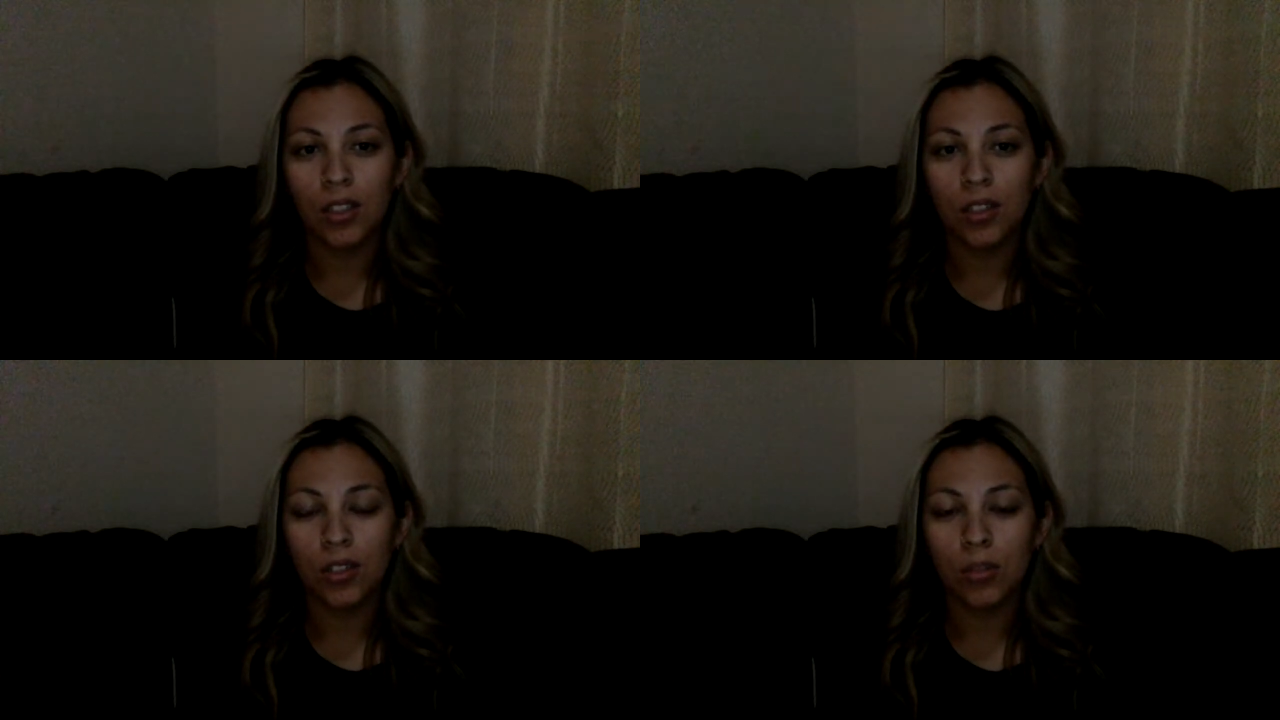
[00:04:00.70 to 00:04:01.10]

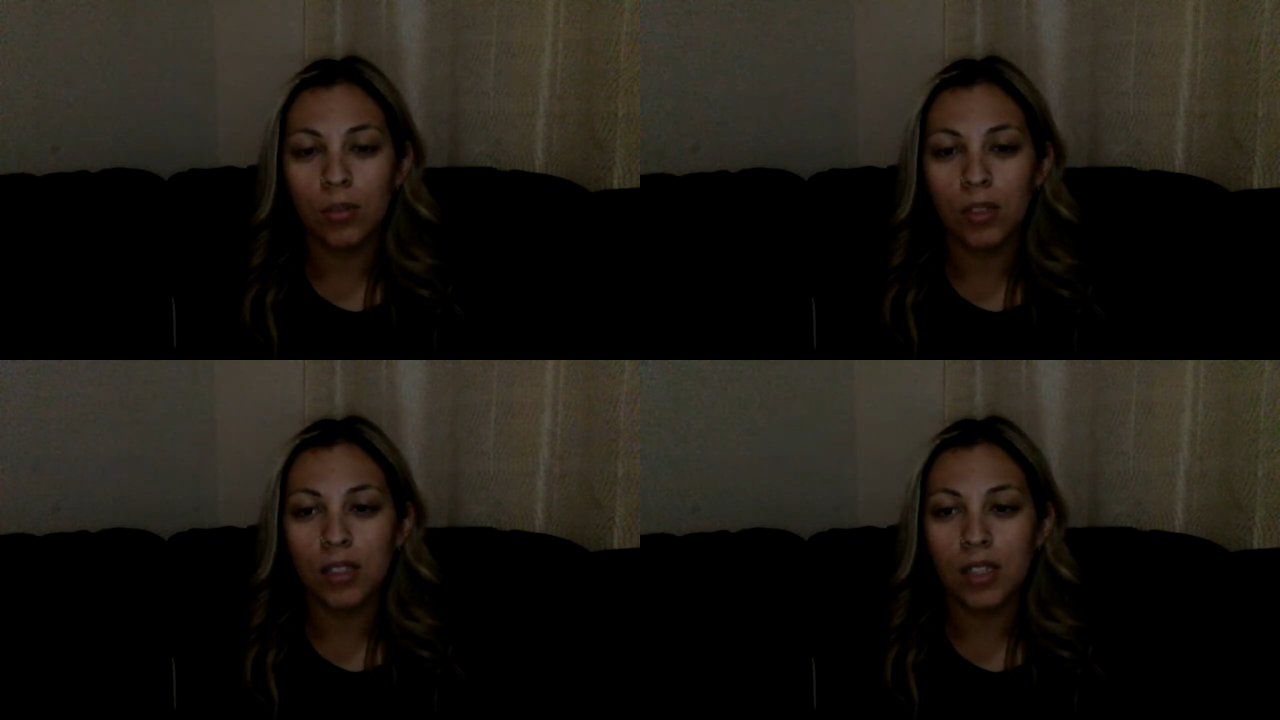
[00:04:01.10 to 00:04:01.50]
YouTube
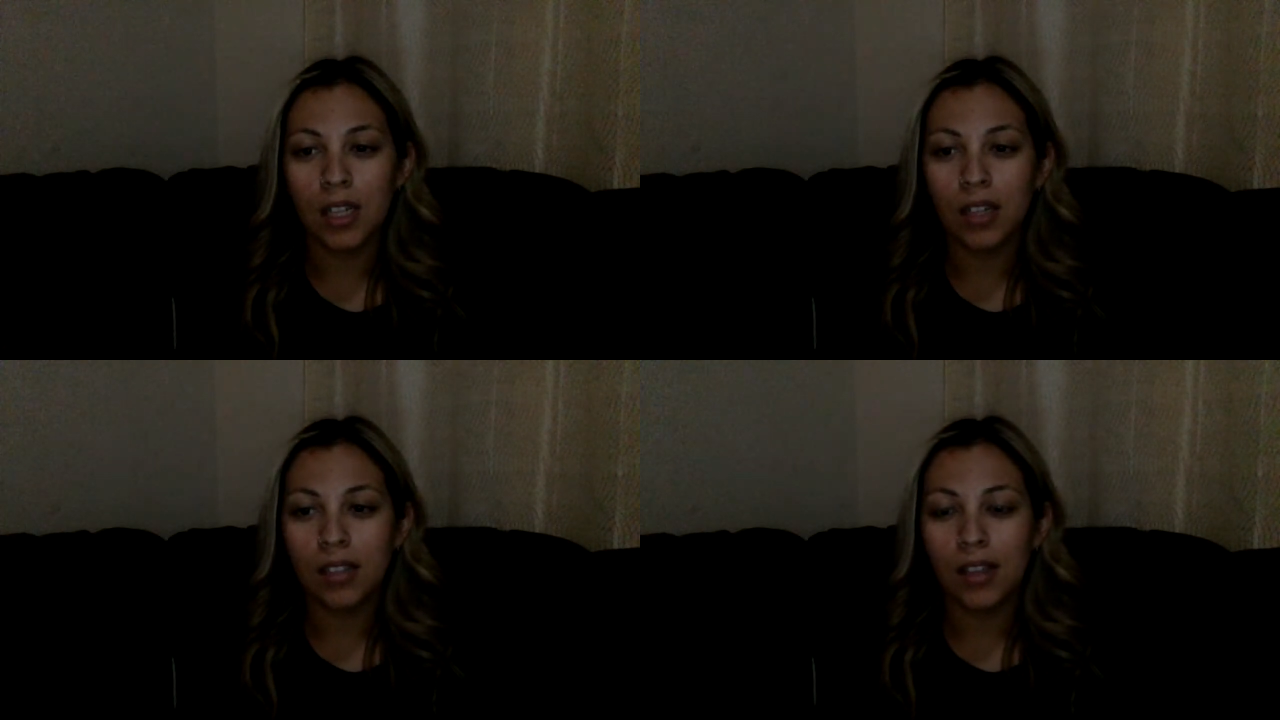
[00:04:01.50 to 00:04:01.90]
doesn't
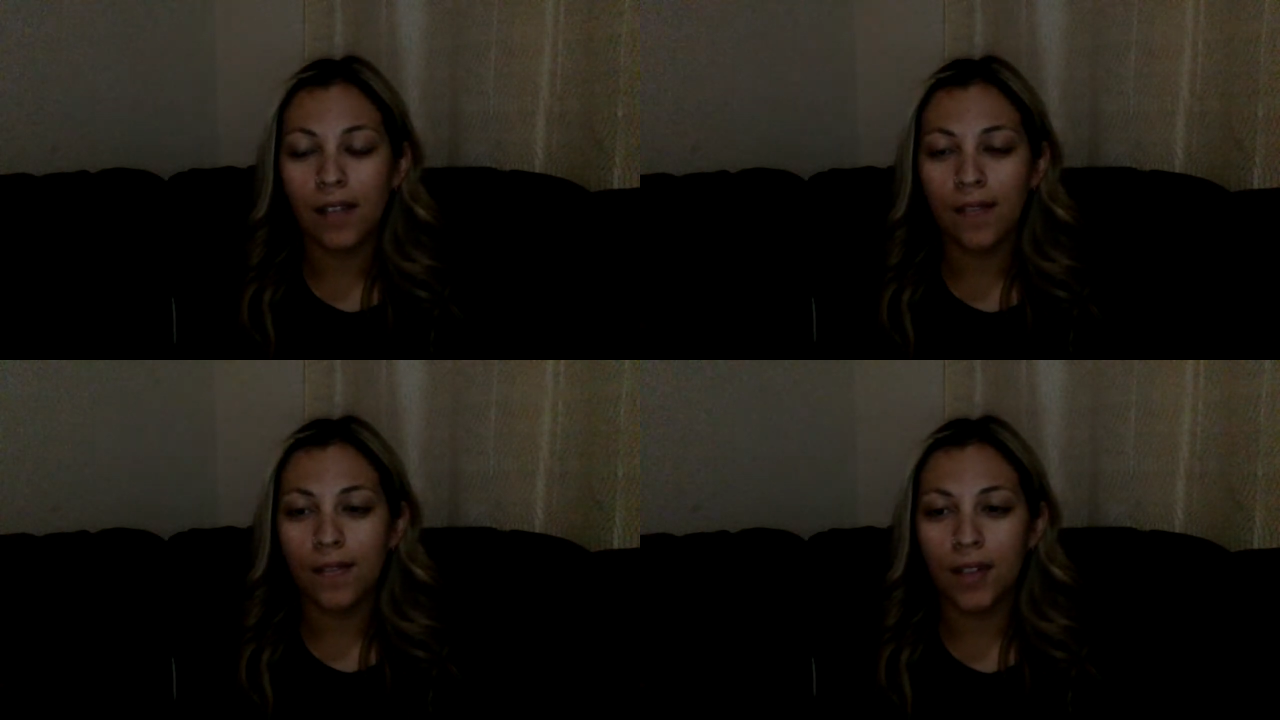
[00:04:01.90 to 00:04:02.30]
let us have
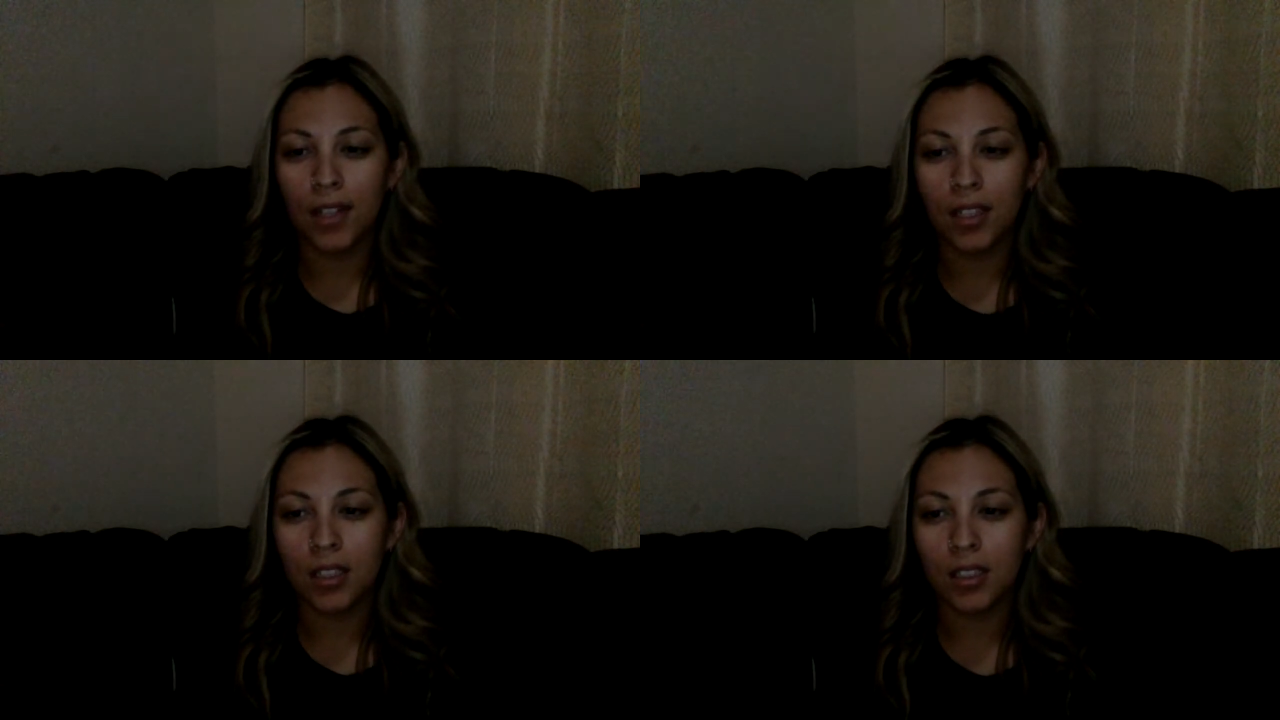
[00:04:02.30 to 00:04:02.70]

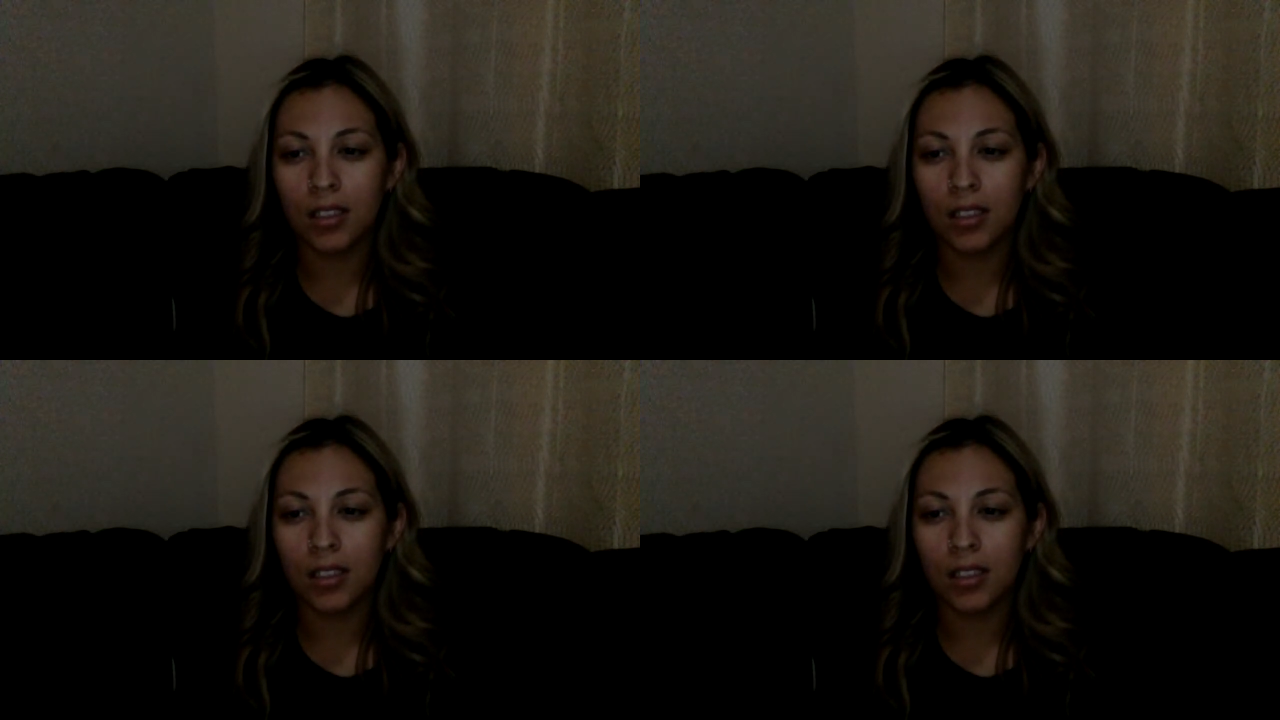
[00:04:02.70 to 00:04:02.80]
fun.